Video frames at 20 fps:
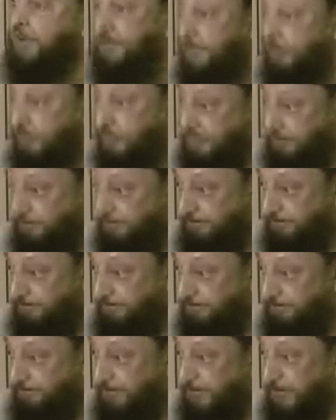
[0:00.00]
a
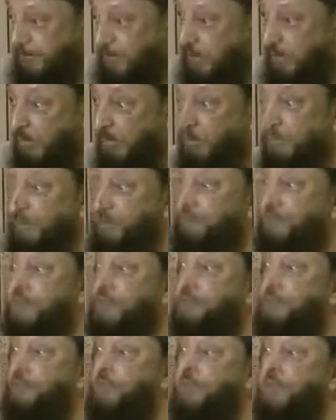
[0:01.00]
brotherhood,
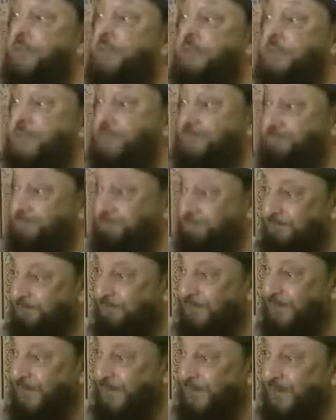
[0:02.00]
all living
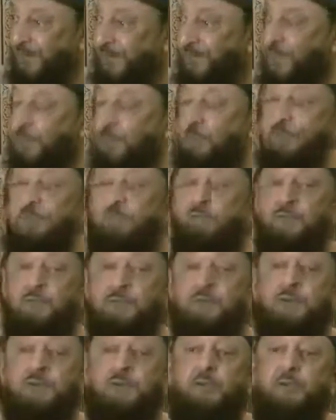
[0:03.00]
together
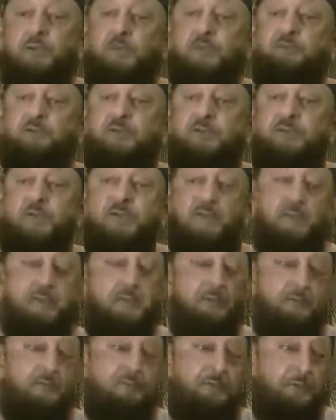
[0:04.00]
with fraternal
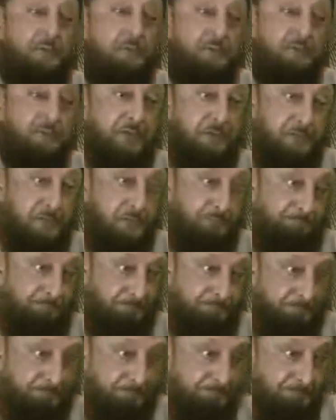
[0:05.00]
feelings for each
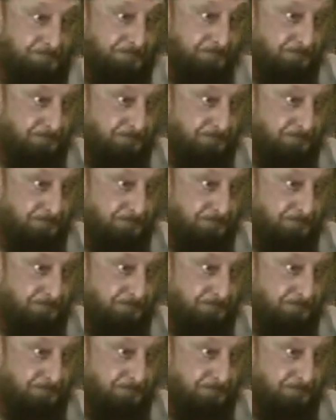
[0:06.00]
other.